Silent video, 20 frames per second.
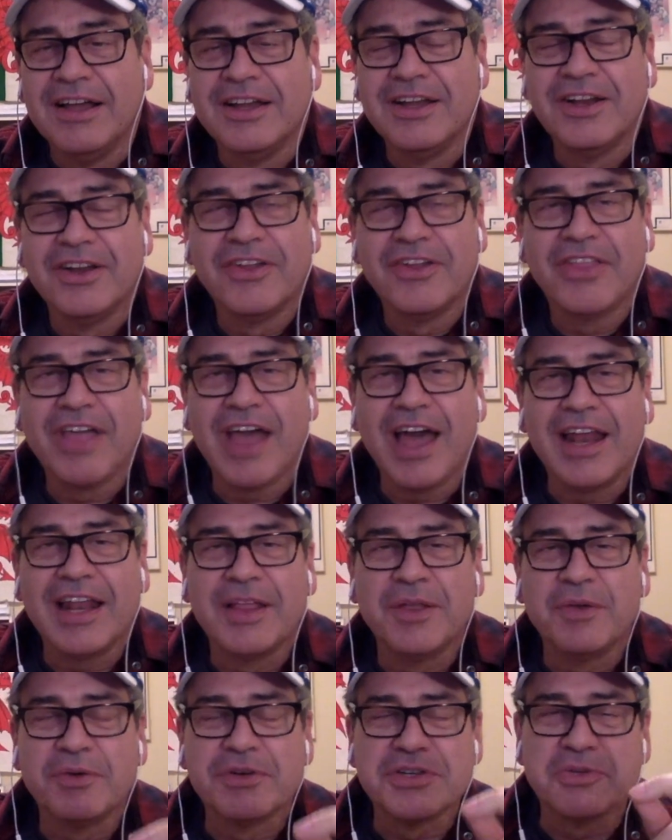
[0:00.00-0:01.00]
You hear
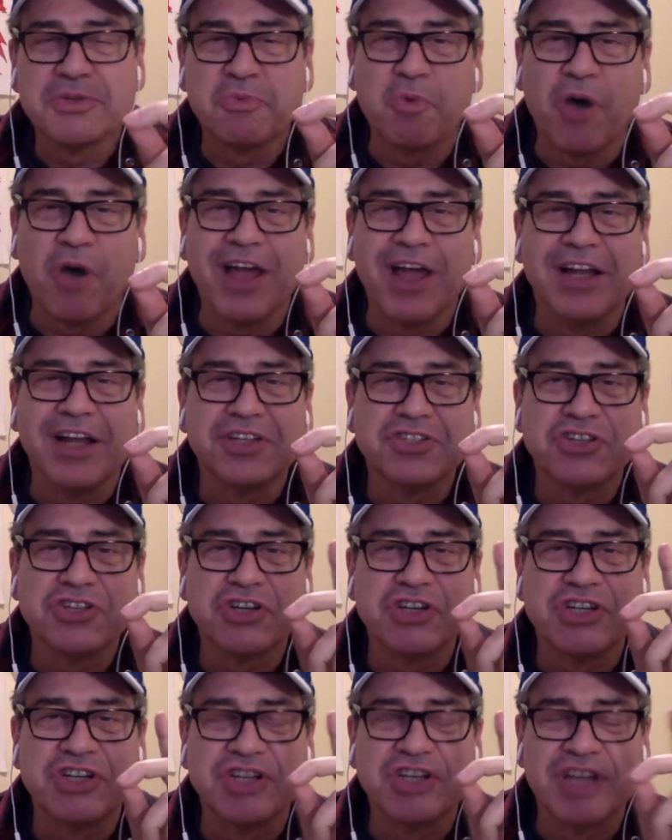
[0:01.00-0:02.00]
that? He was white as
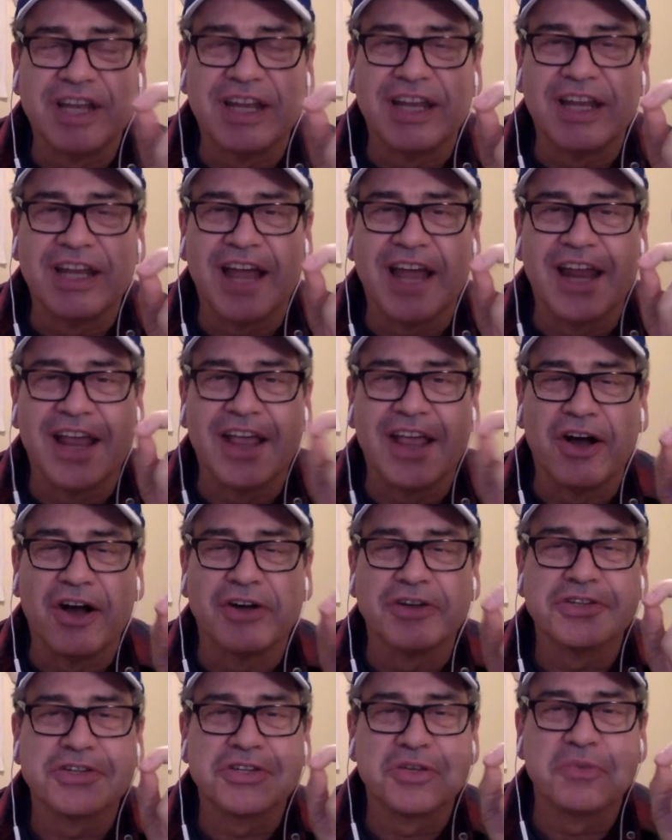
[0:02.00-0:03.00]
a sheet and he
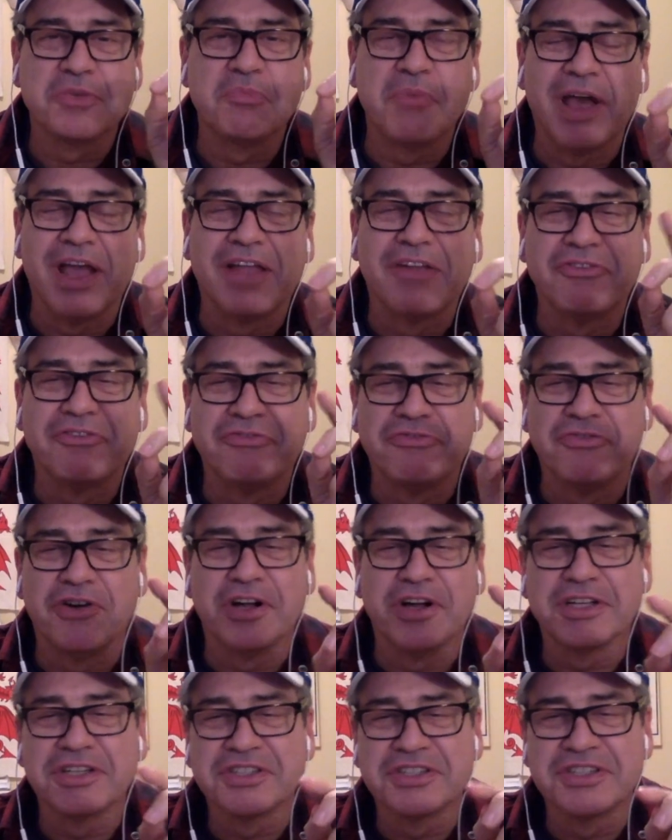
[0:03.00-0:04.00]
also made
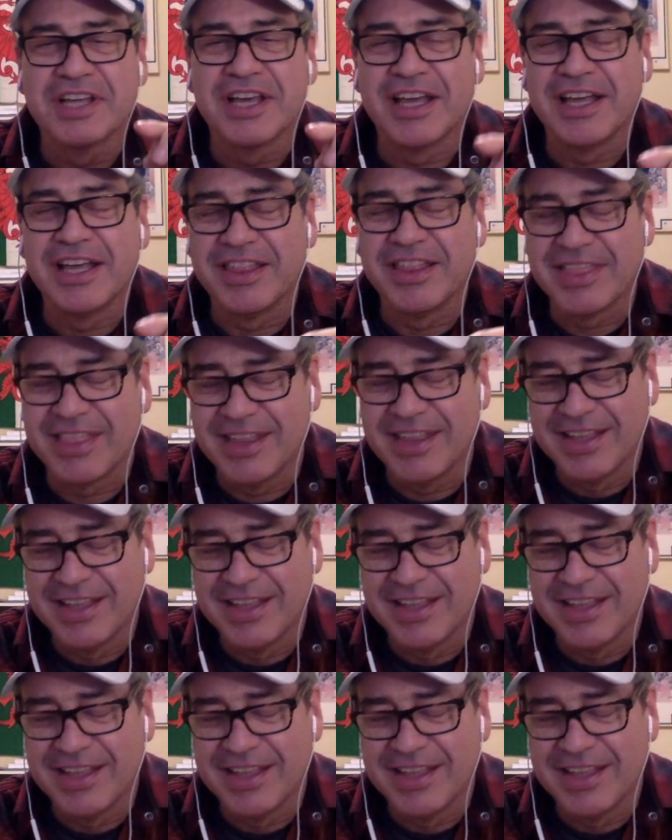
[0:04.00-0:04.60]
false teeth.